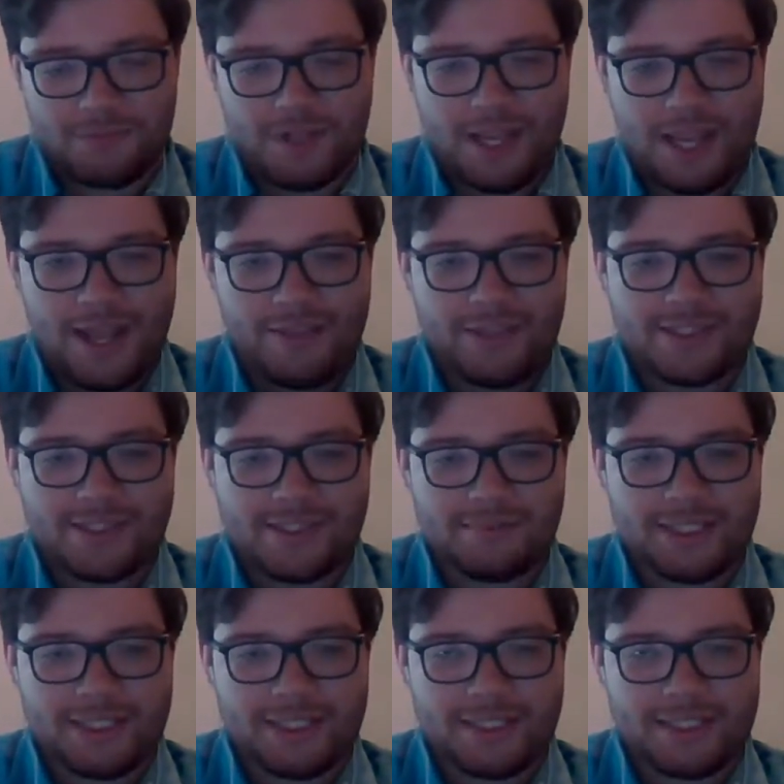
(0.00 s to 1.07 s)
And that's
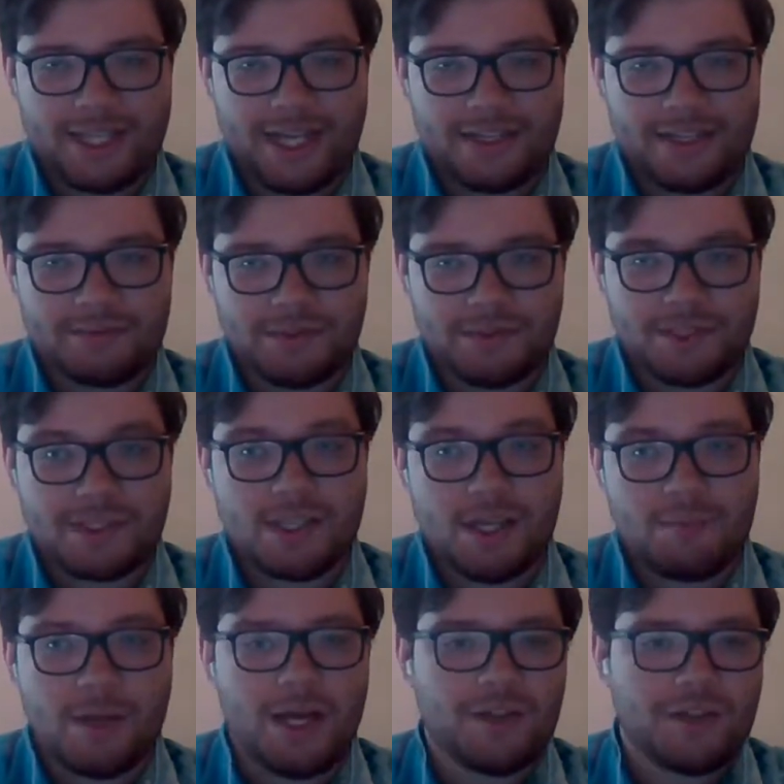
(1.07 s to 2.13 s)
something that
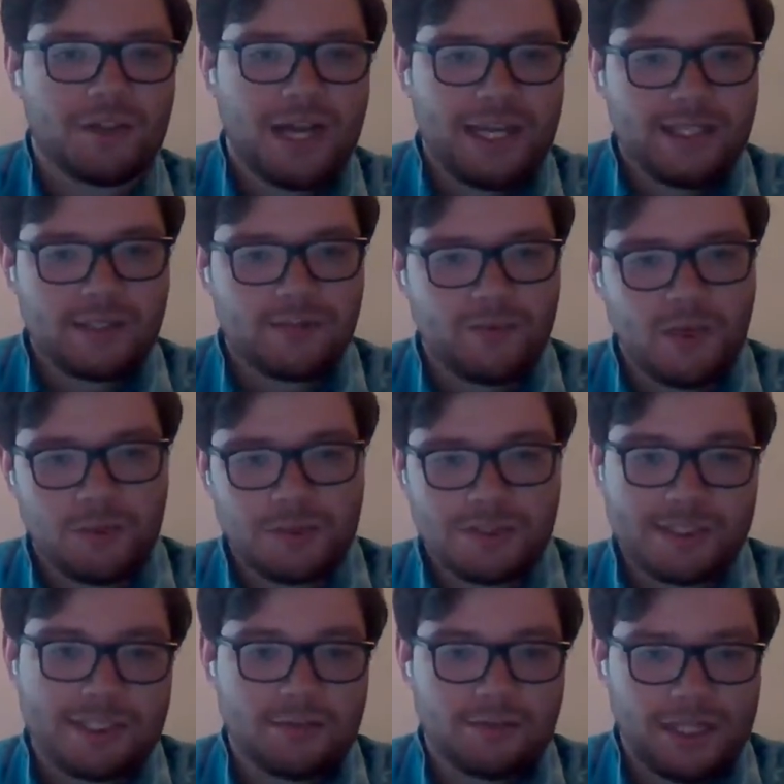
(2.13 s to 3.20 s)
some other ace folks
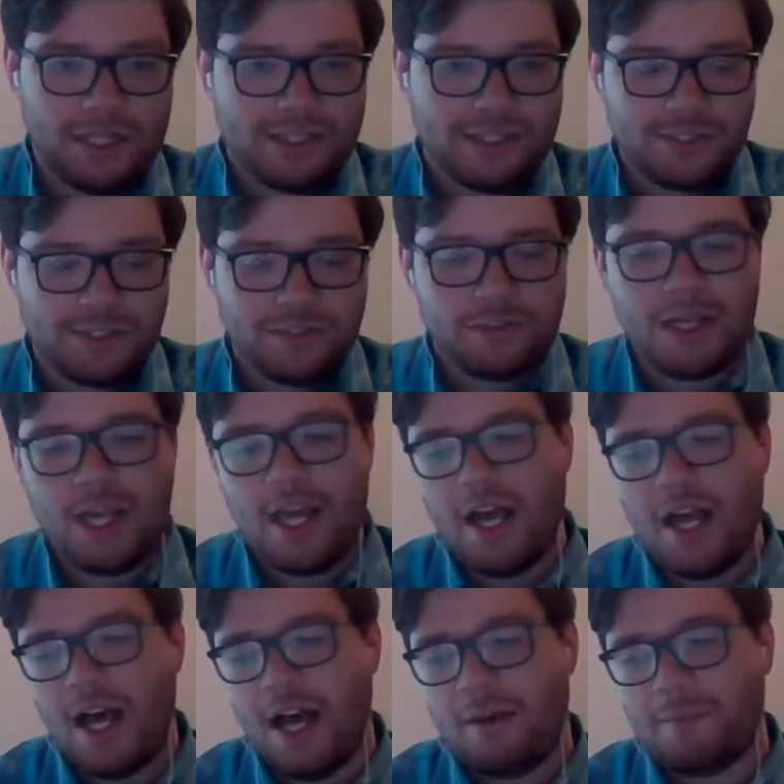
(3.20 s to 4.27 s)
can relate to.
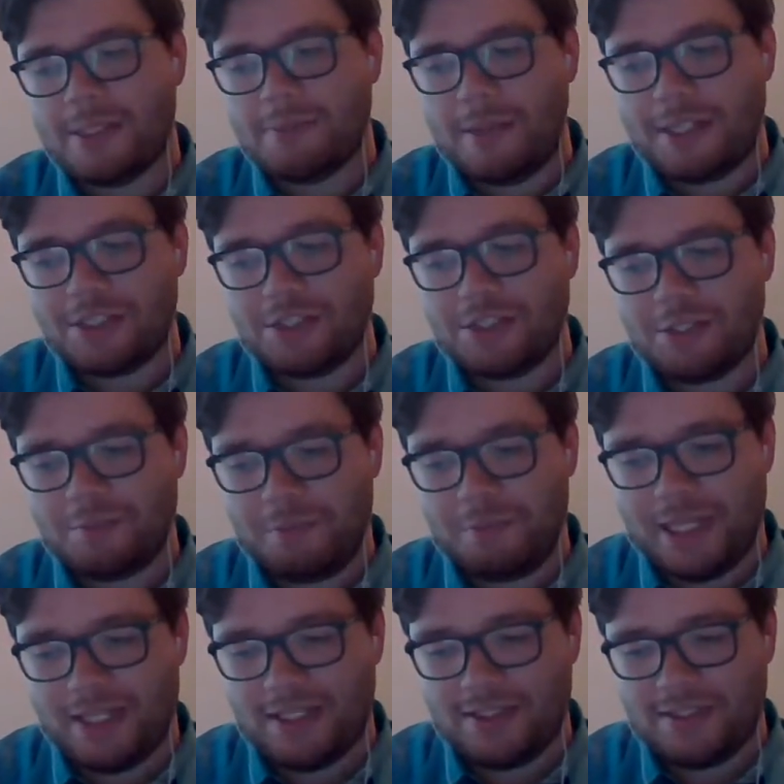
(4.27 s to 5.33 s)
Especially
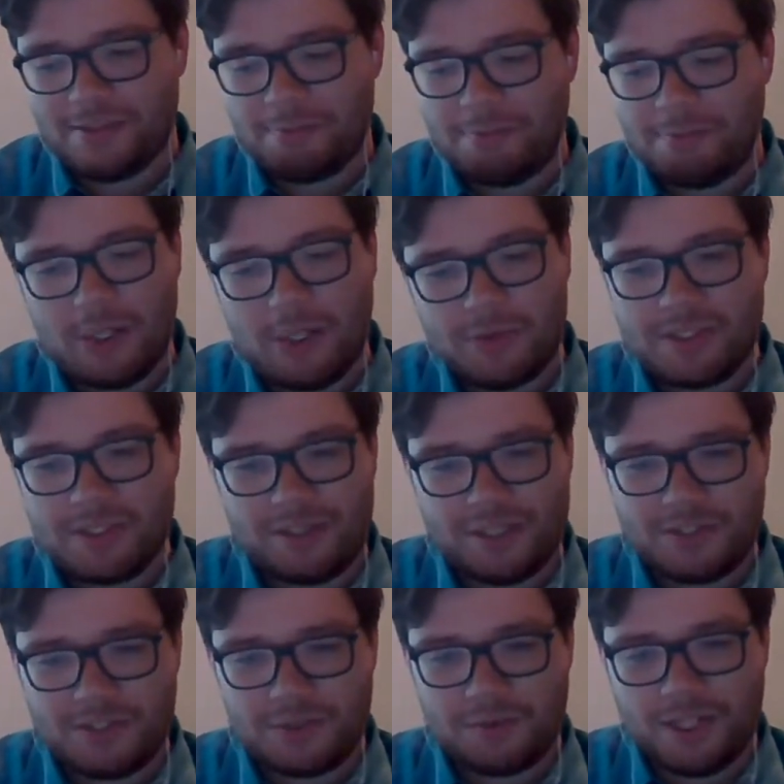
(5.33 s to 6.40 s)
because most of
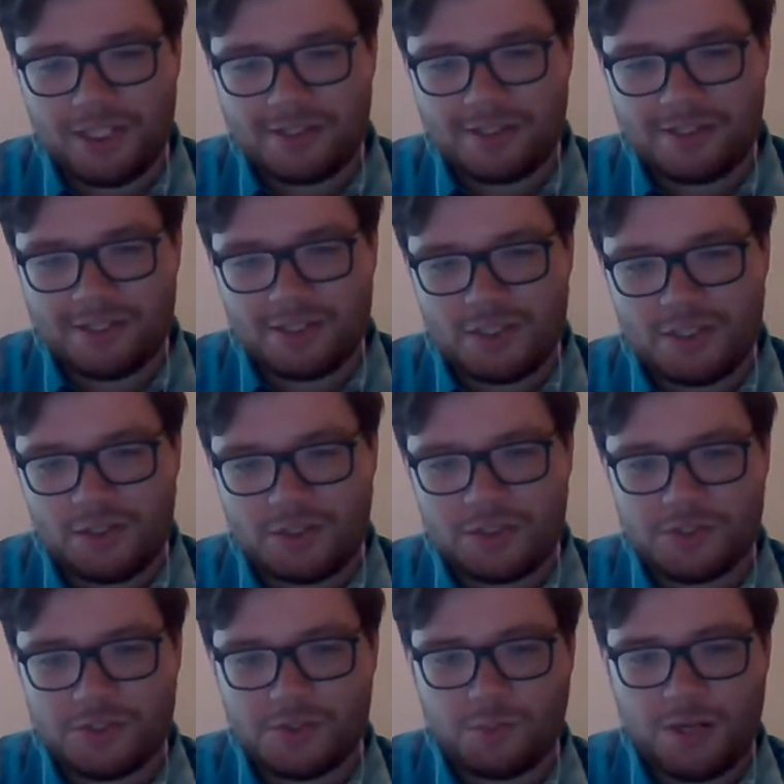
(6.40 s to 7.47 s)
us are raised in
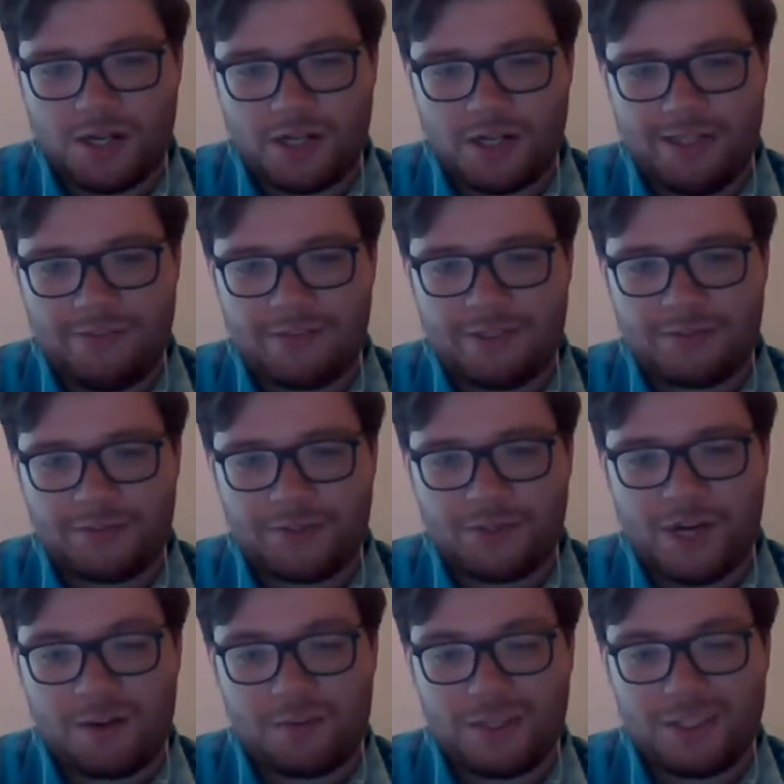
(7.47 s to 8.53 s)
cultures where, even if they're
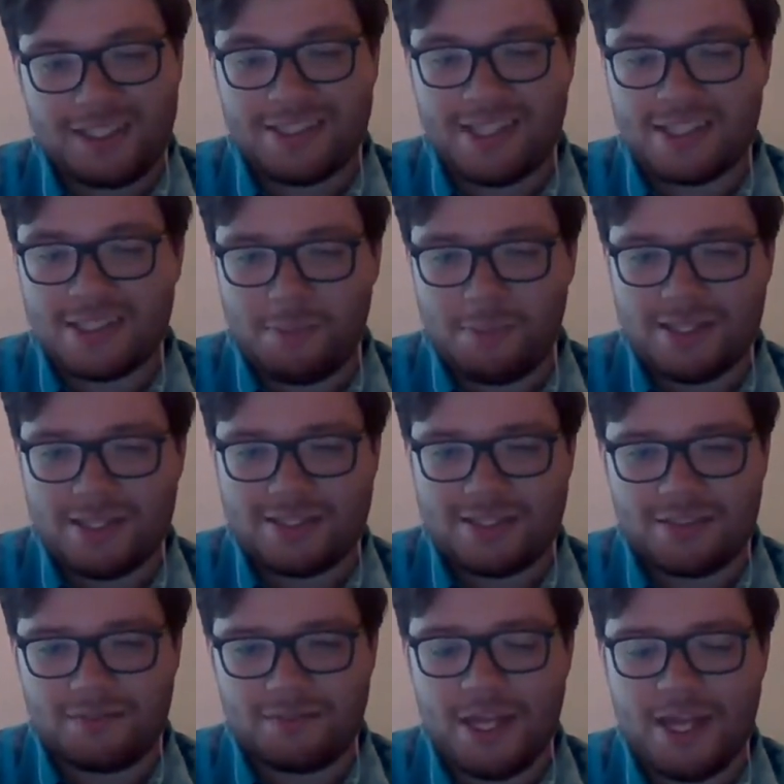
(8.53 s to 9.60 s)
not really sex
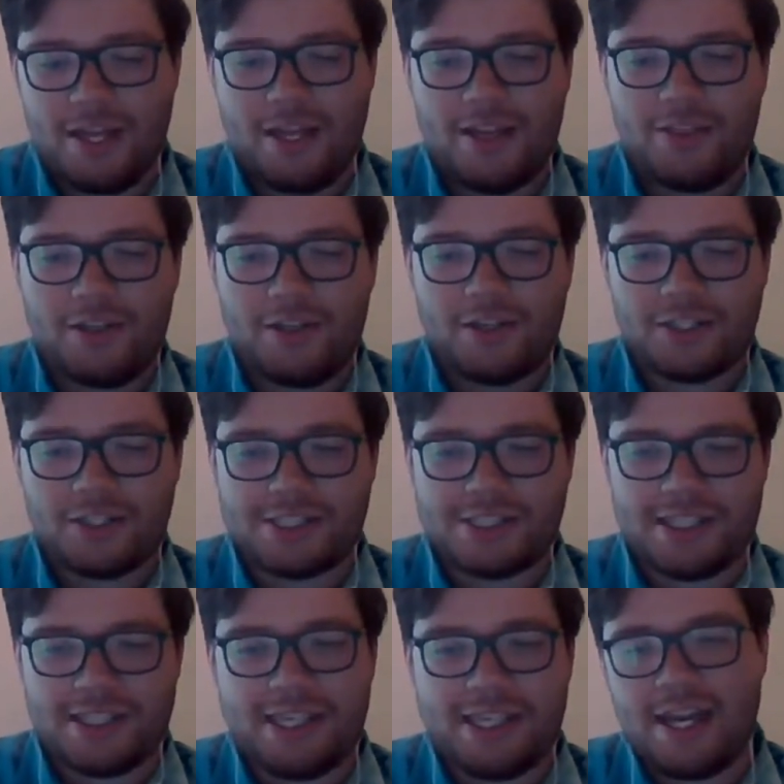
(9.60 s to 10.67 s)
positive, they're just
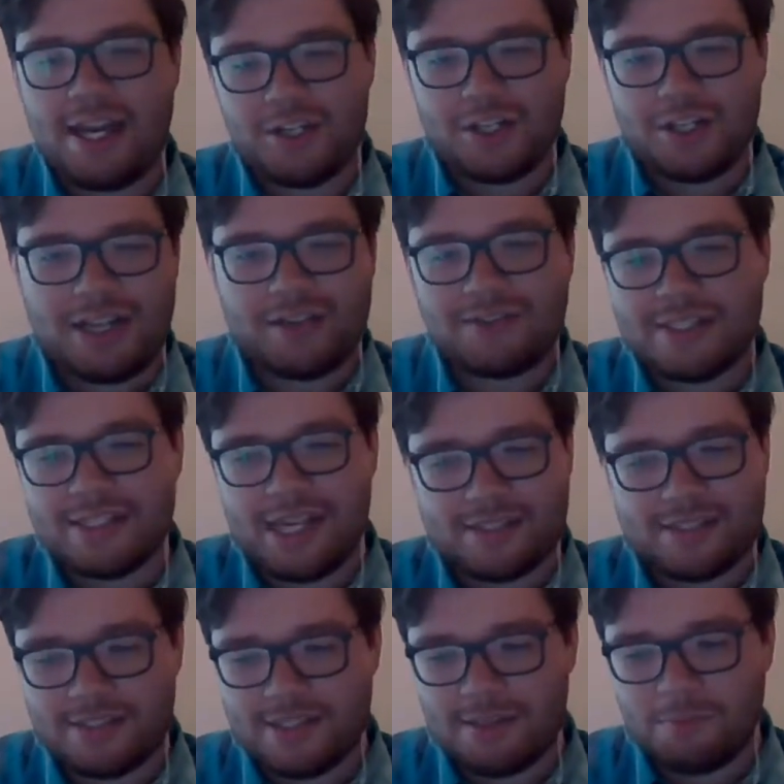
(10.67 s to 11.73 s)
like, yeah, you're going to have sex
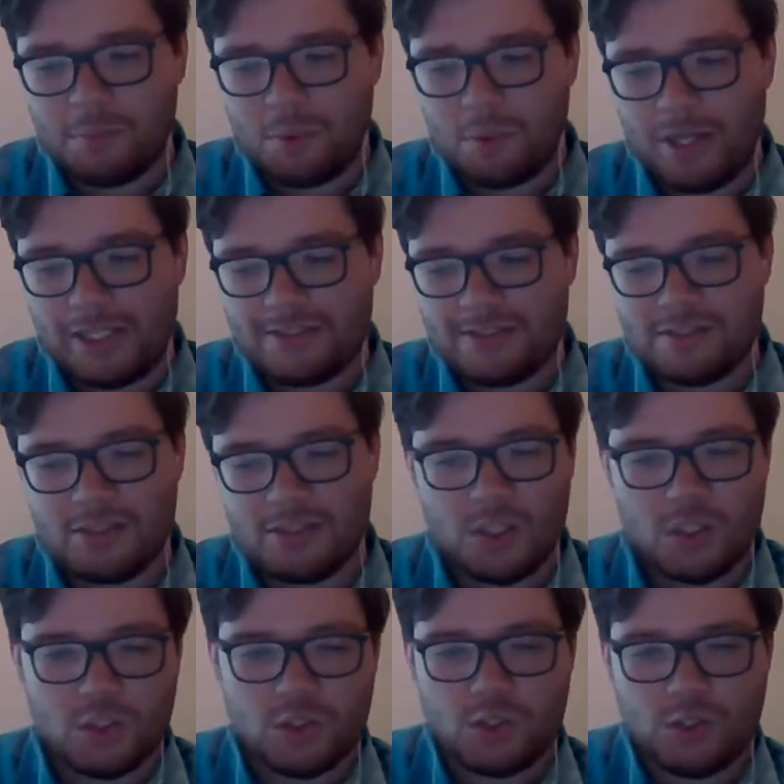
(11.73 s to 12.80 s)
at some point,
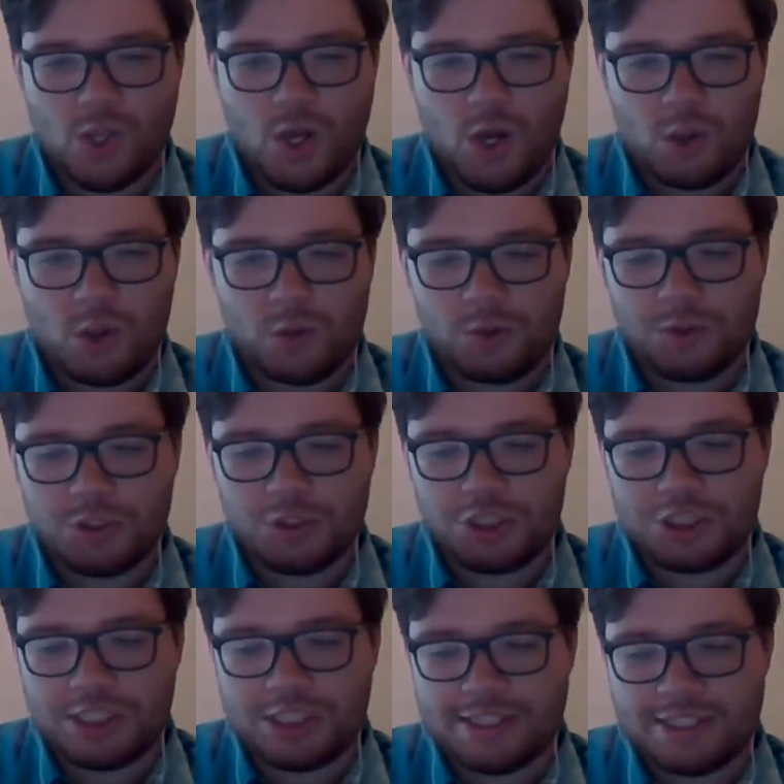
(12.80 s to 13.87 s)
so you
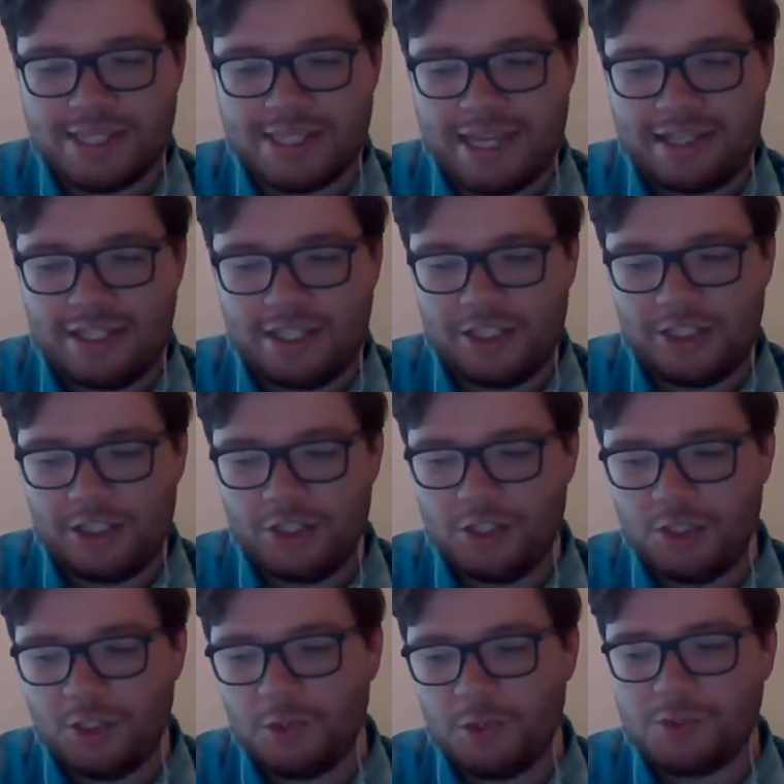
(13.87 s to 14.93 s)
should just get
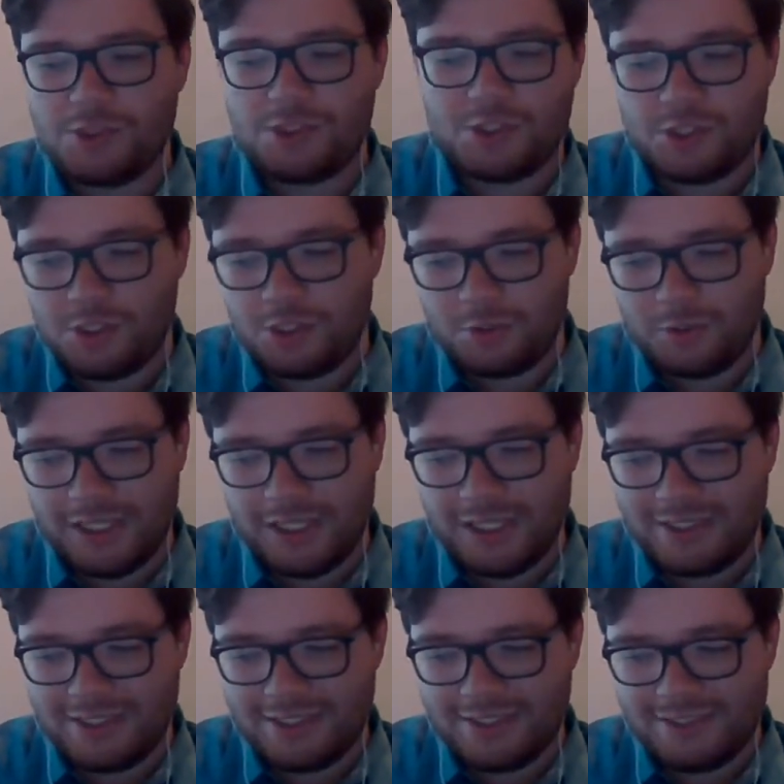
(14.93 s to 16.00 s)
used to
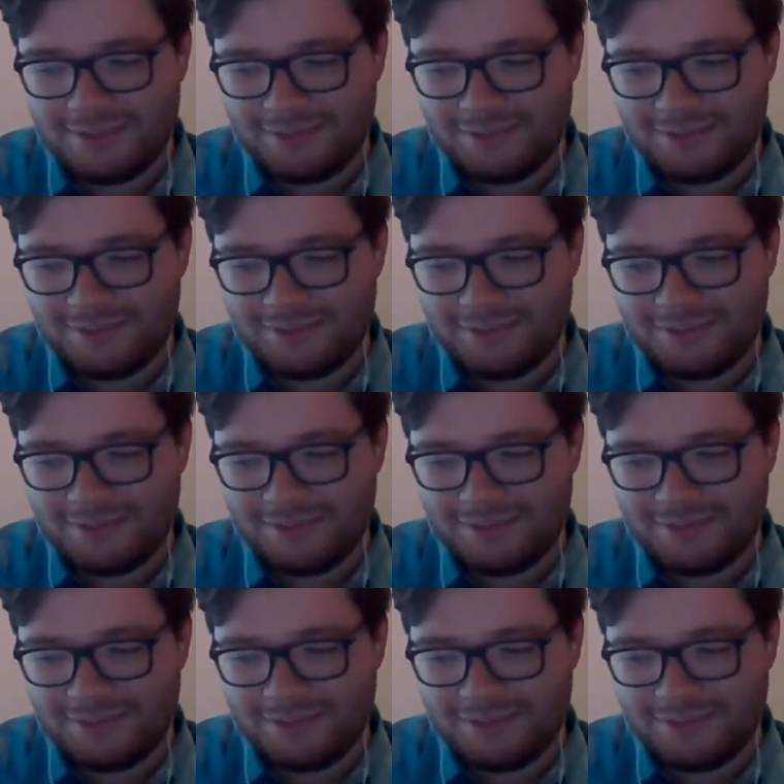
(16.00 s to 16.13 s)
it.